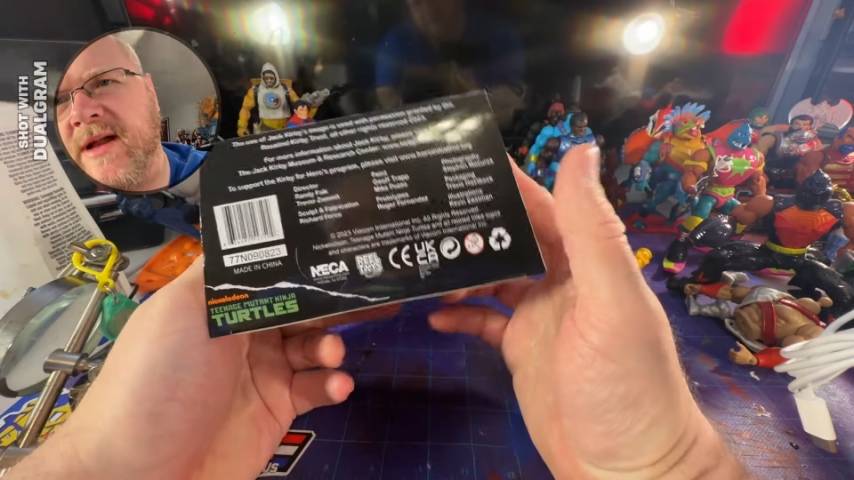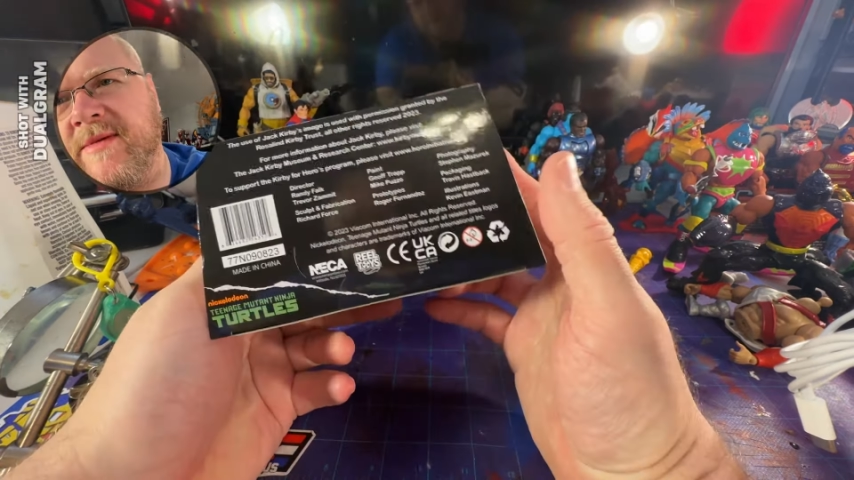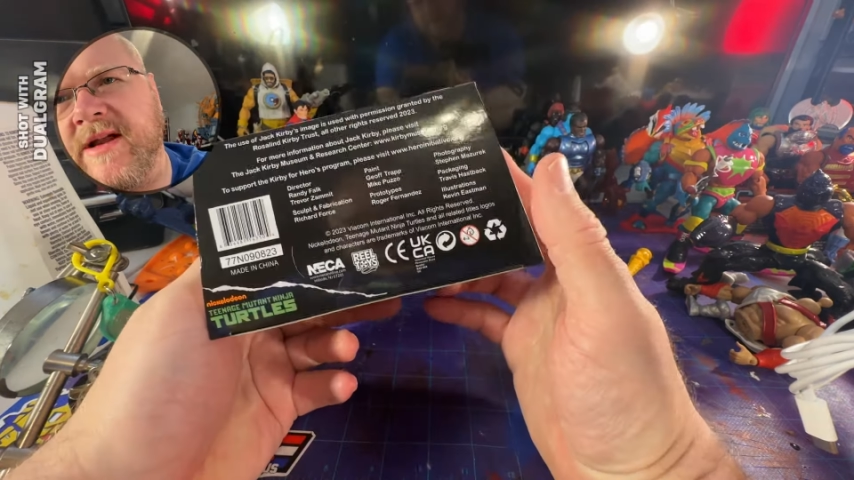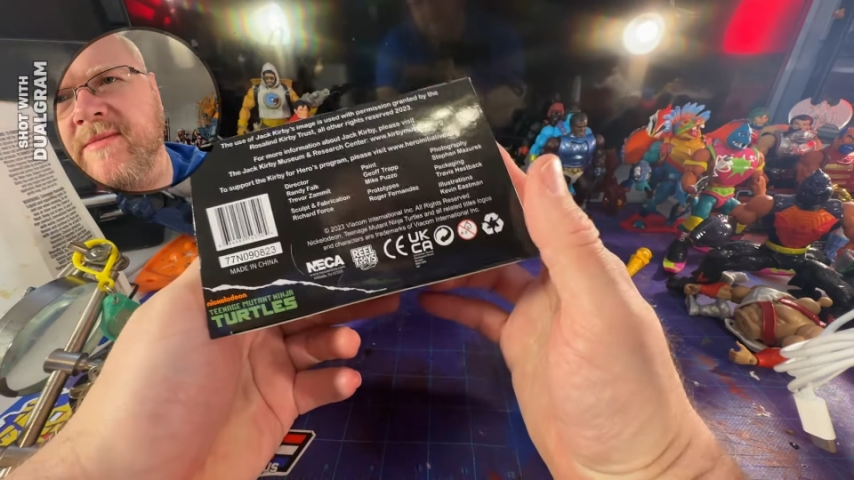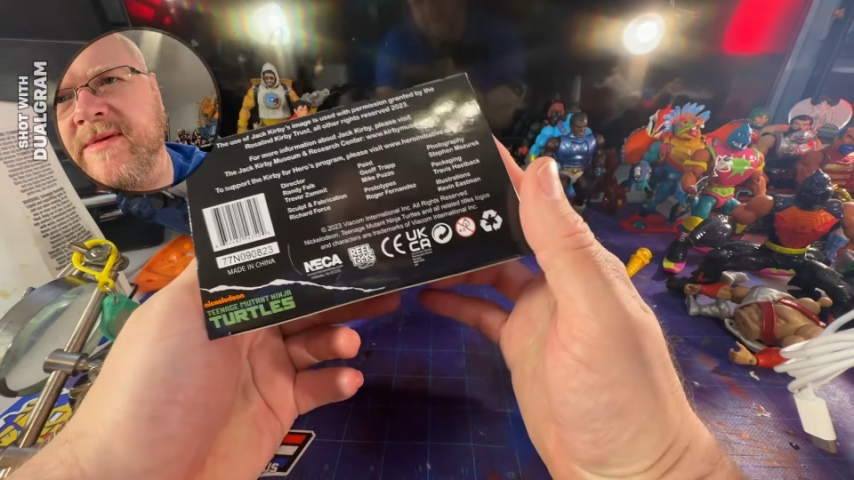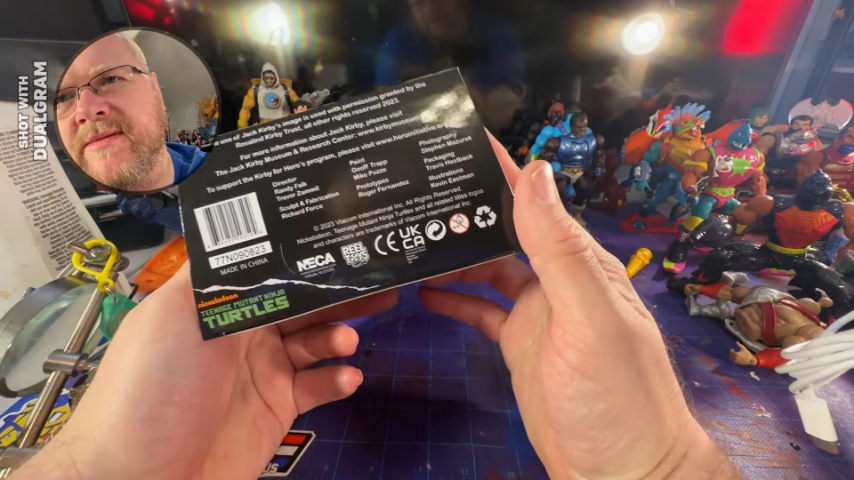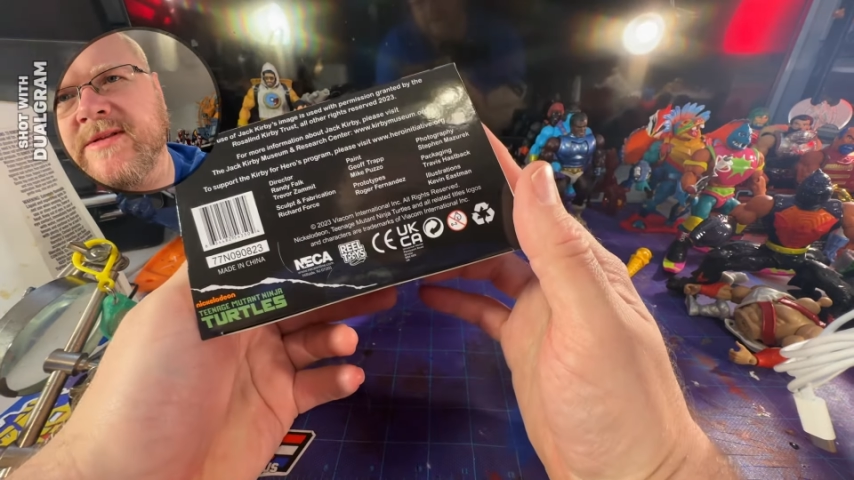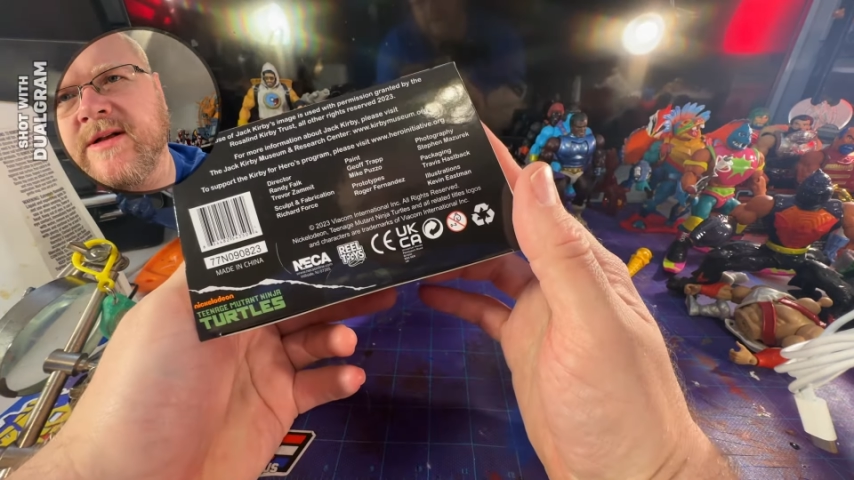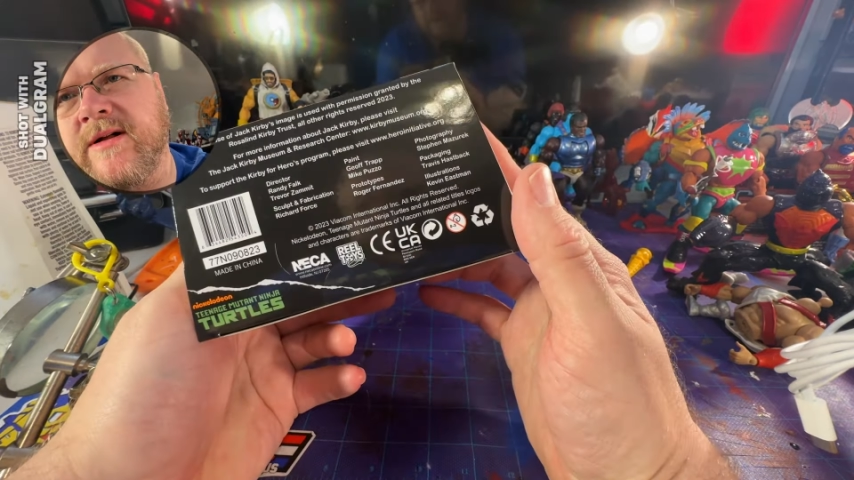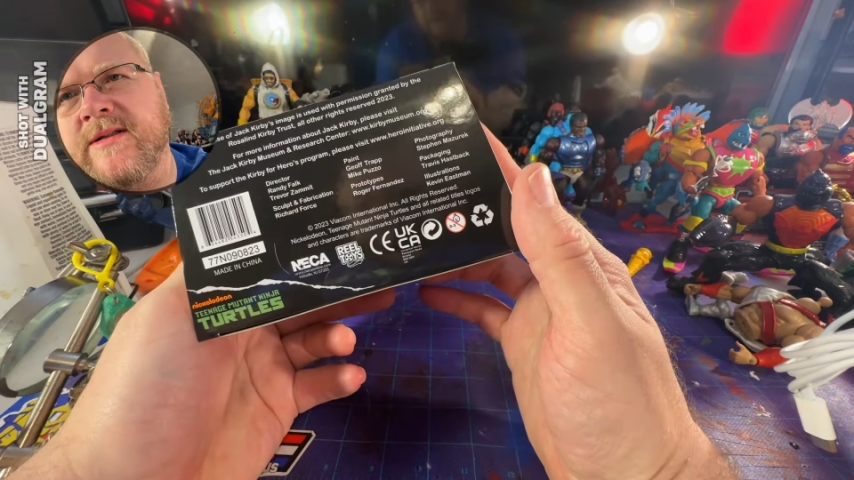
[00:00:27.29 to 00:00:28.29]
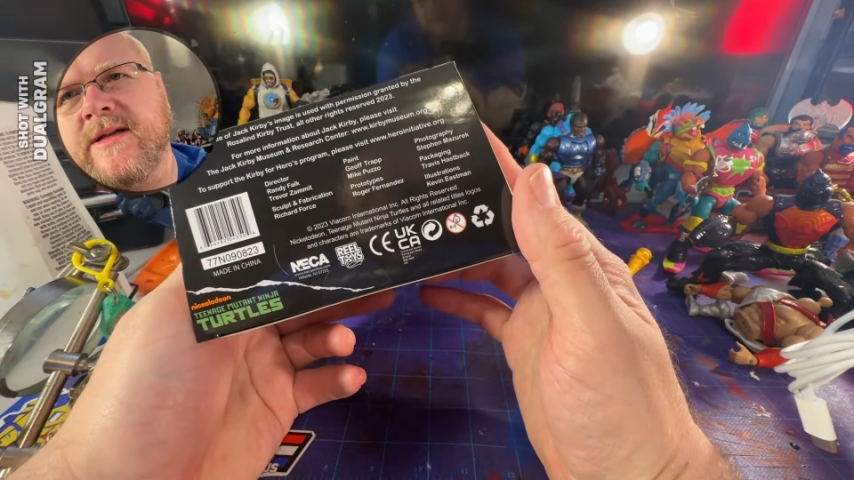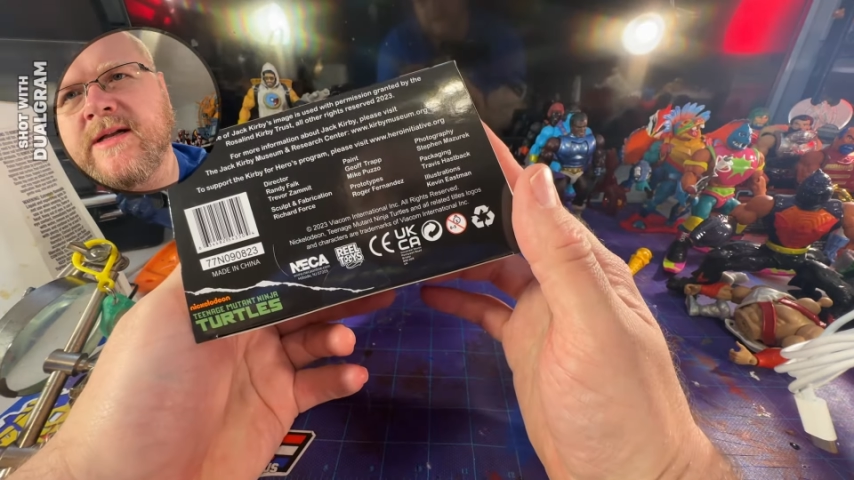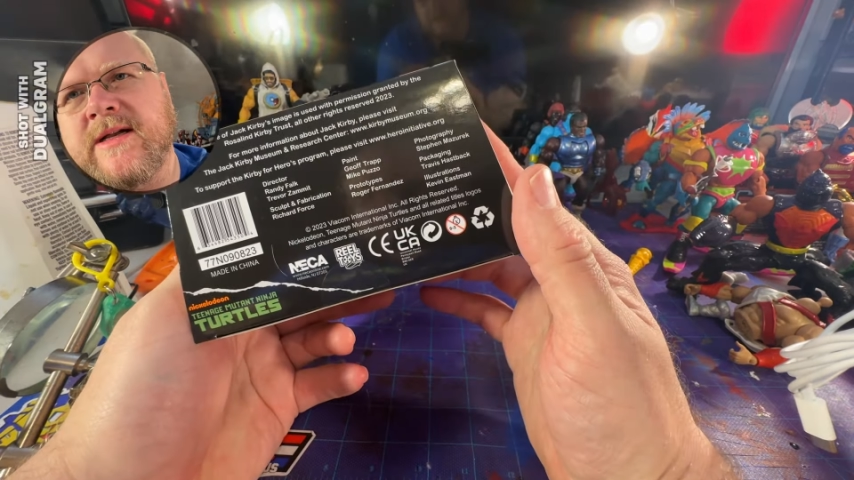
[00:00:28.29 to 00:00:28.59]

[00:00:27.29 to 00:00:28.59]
comic company was called.